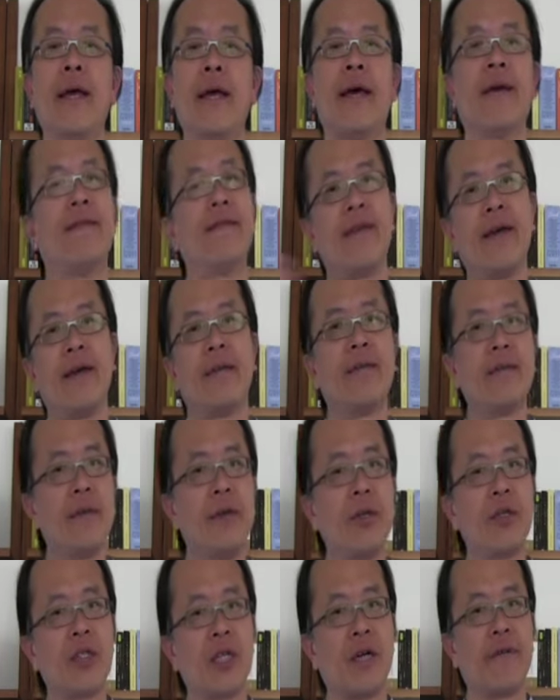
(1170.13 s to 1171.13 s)
and then
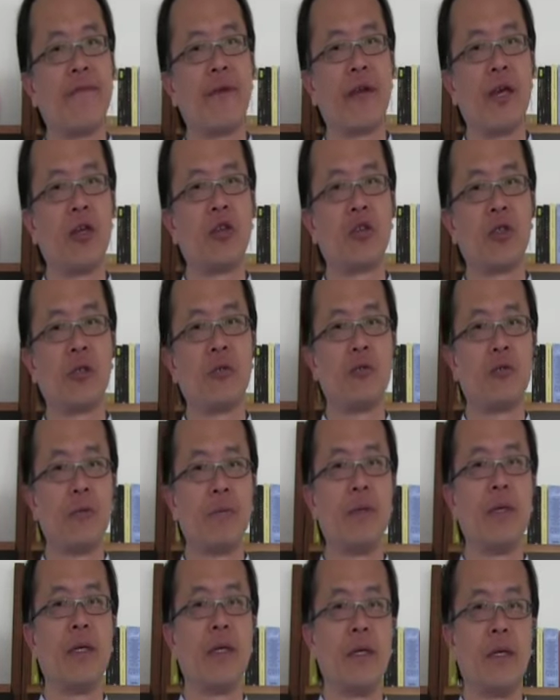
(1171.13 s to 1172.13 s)
this certification will
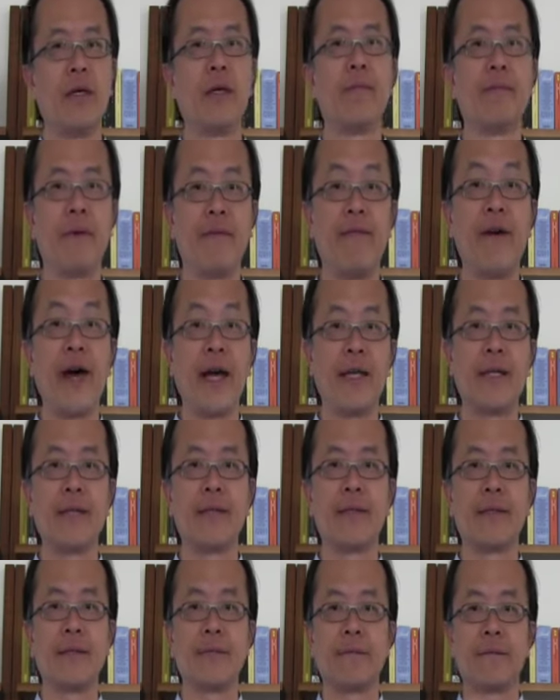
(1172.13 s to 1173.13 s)
be provided.
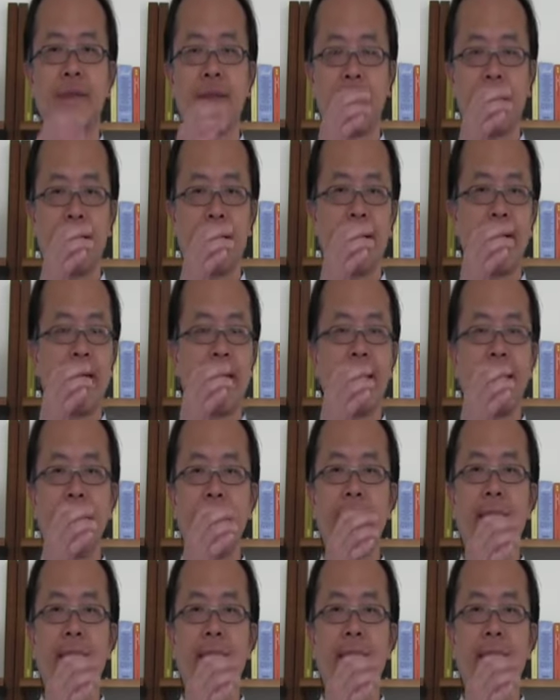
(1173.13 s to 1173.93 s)
Okay,